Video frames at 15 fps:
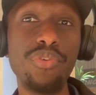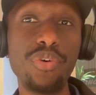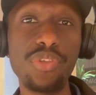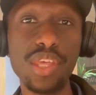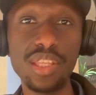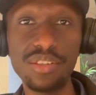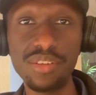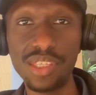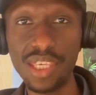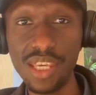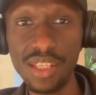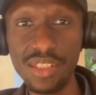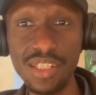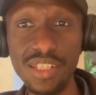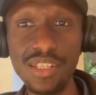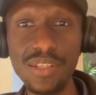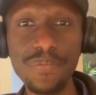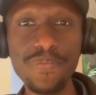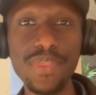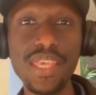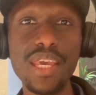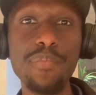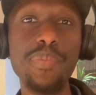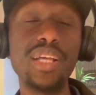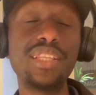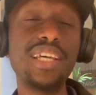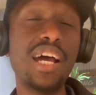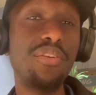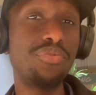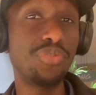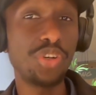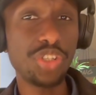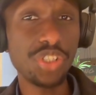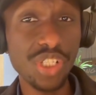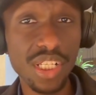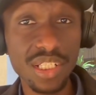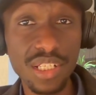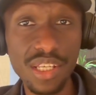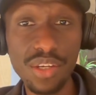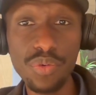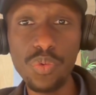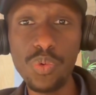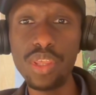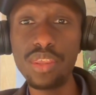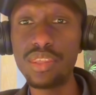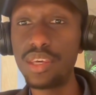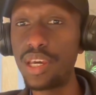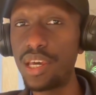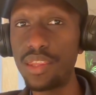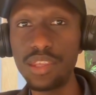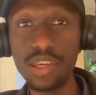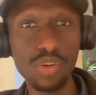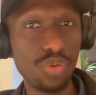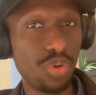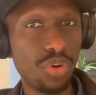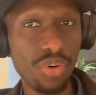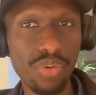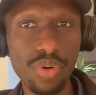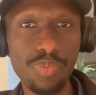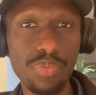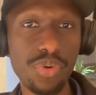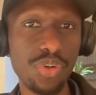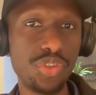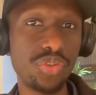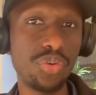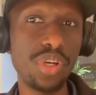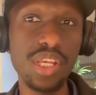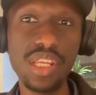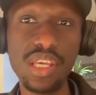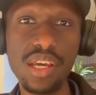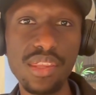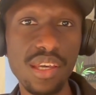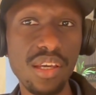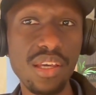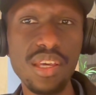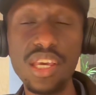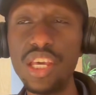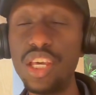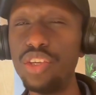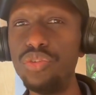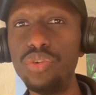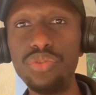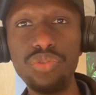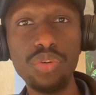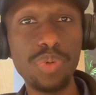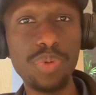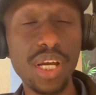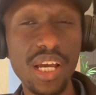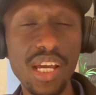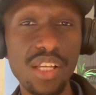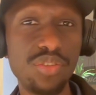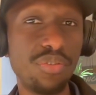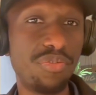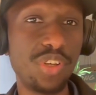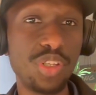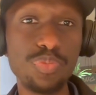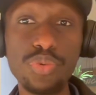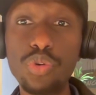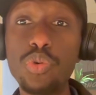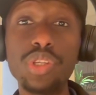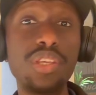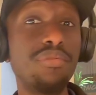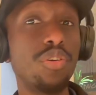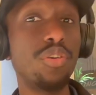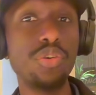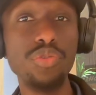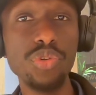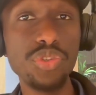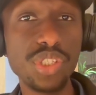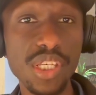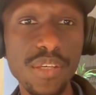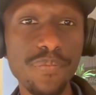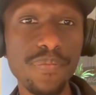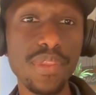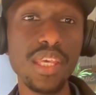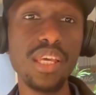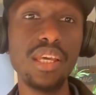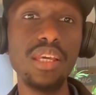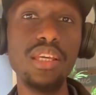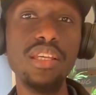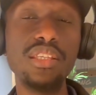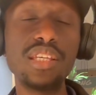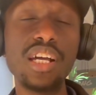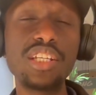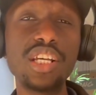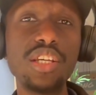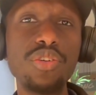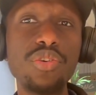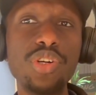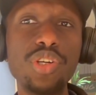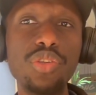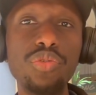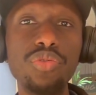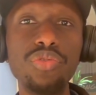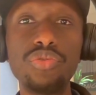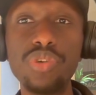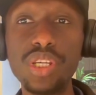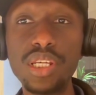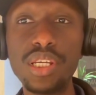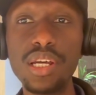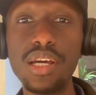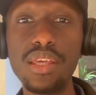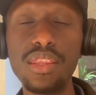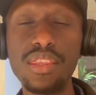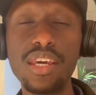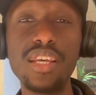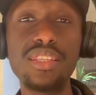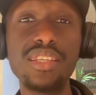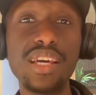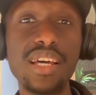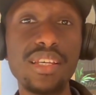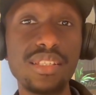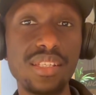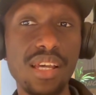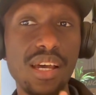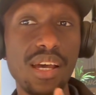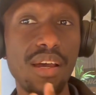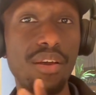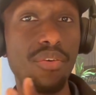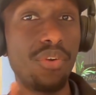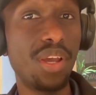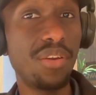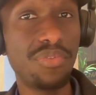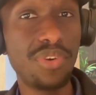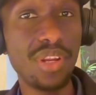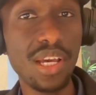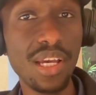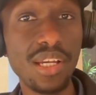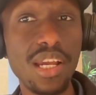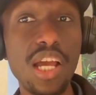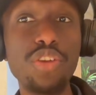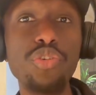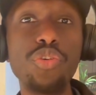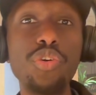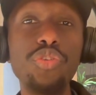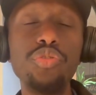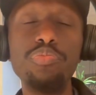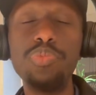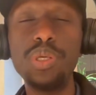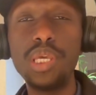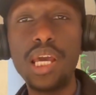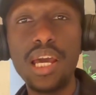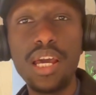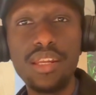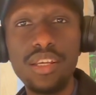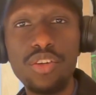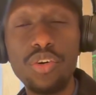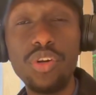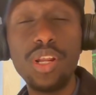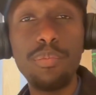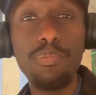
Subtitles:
authenticating. But unfortunately, with the Google robots or any other YouTube ads or Facebook, whatever you're using, it's actually going to trigger that as a red flag, and you're going to be added on a